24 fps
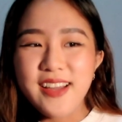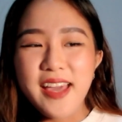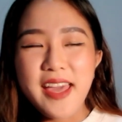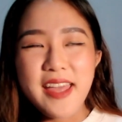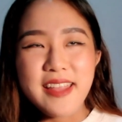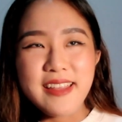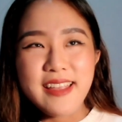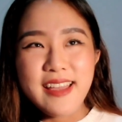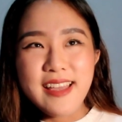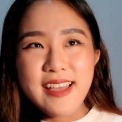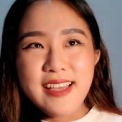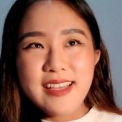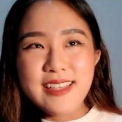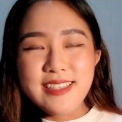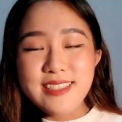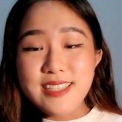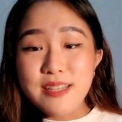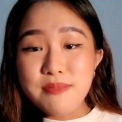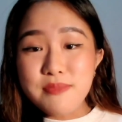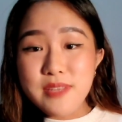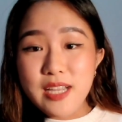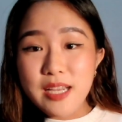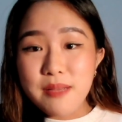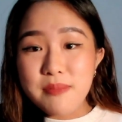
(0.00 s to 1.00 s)
And
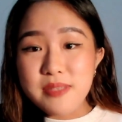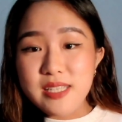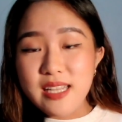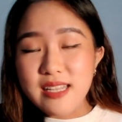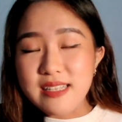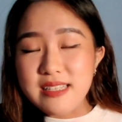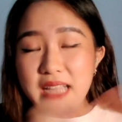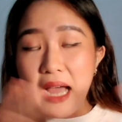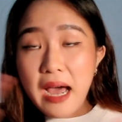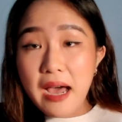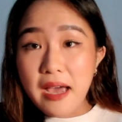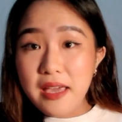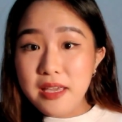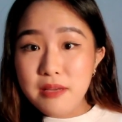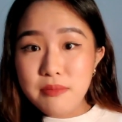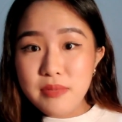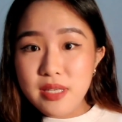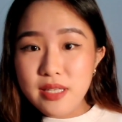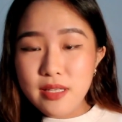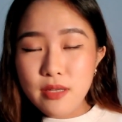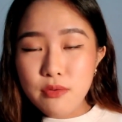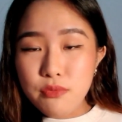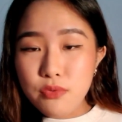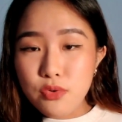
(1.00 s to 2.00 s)
sometimes the entire
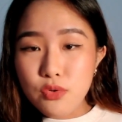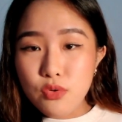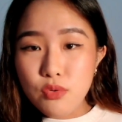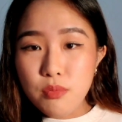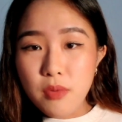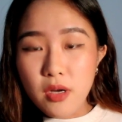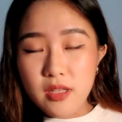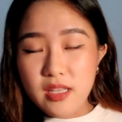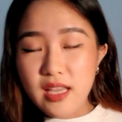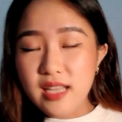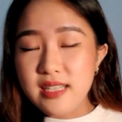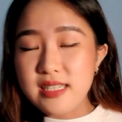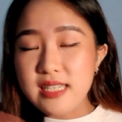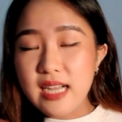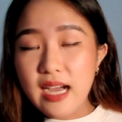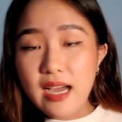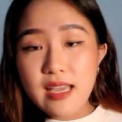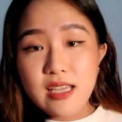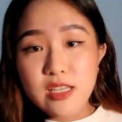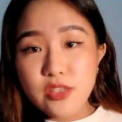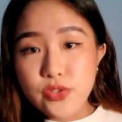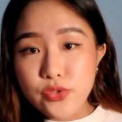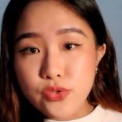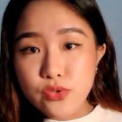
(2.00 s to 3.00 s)
meeting room or the
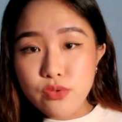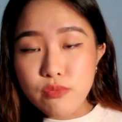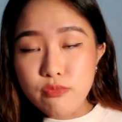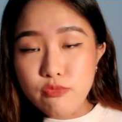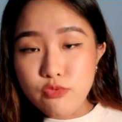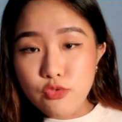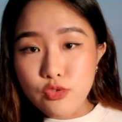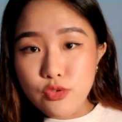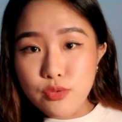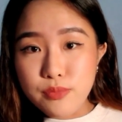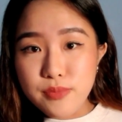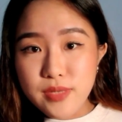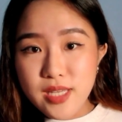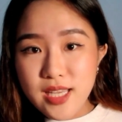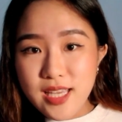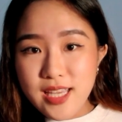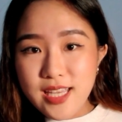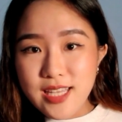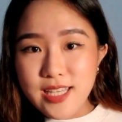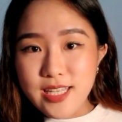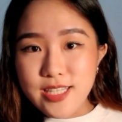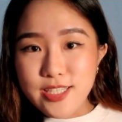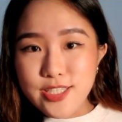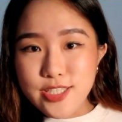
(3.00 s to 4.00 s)
entire Zoom room
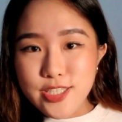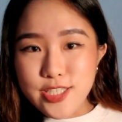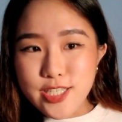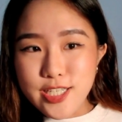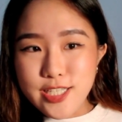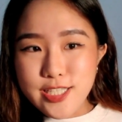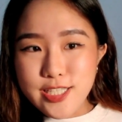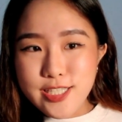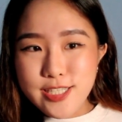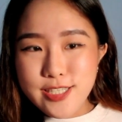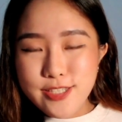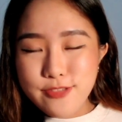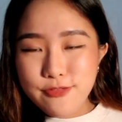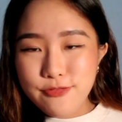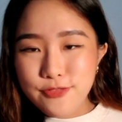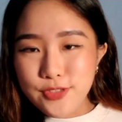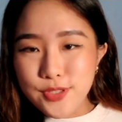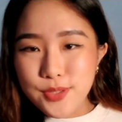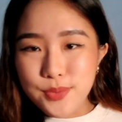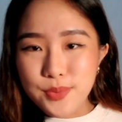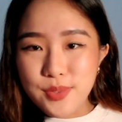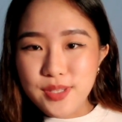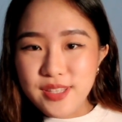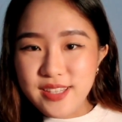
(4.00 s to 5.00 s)
is just
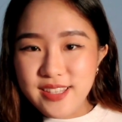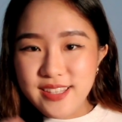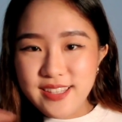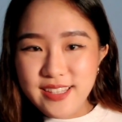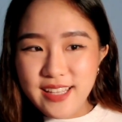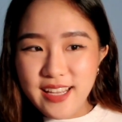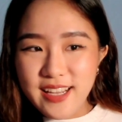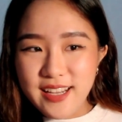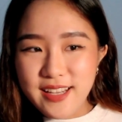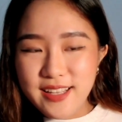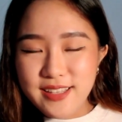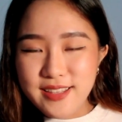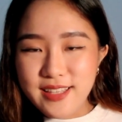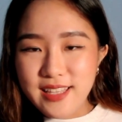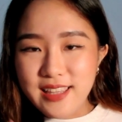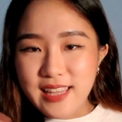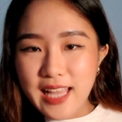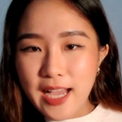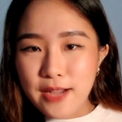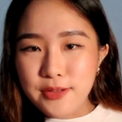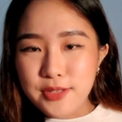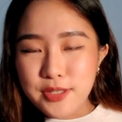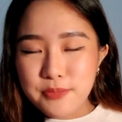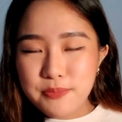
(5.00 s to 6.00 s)
filled with the
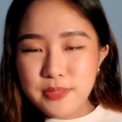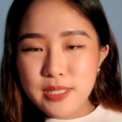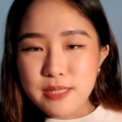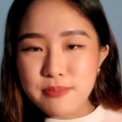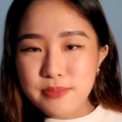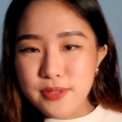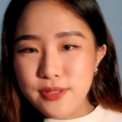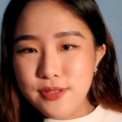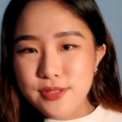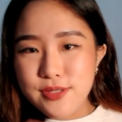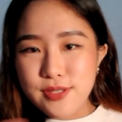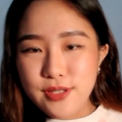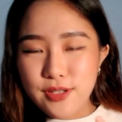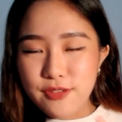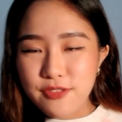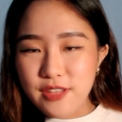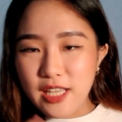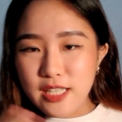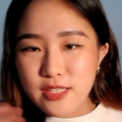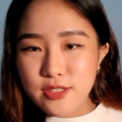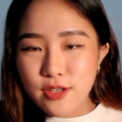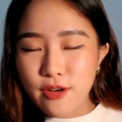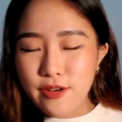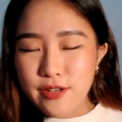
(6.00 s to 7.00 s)
louder people sort of
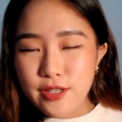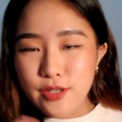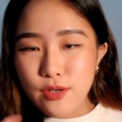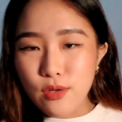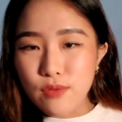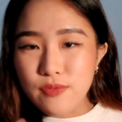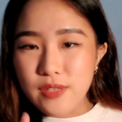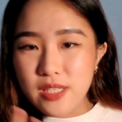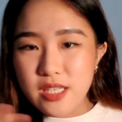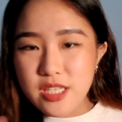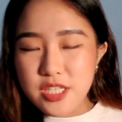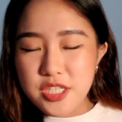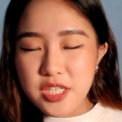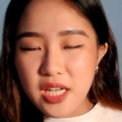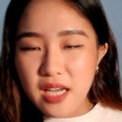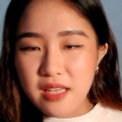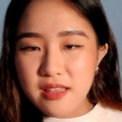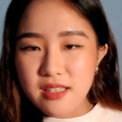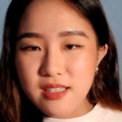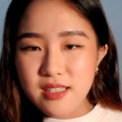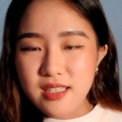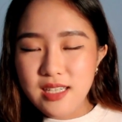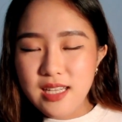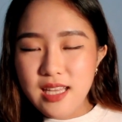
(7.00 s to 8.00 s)
like talking over each
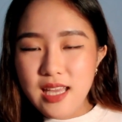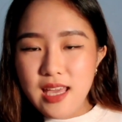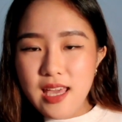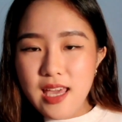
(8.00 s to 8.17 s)
other.